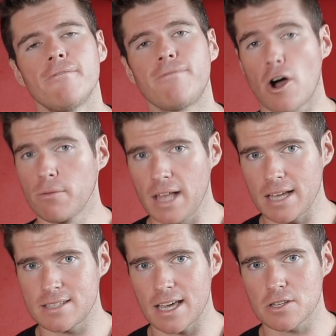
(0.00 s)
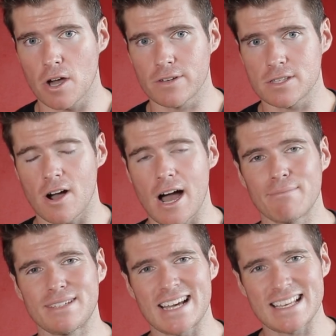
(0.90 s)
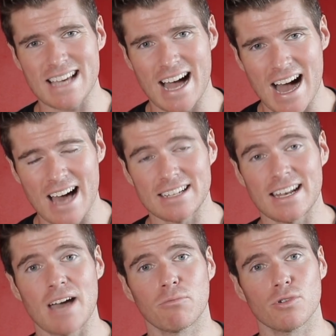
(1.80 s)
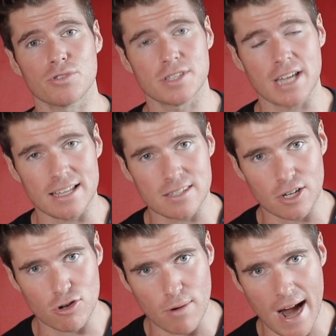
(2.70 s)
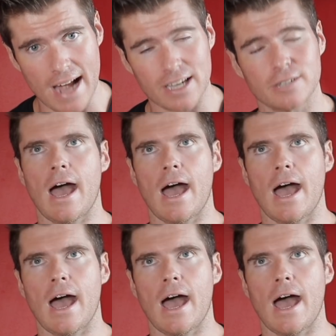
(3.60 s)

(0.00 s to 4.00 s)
foam latex over time does harden and will start to crack.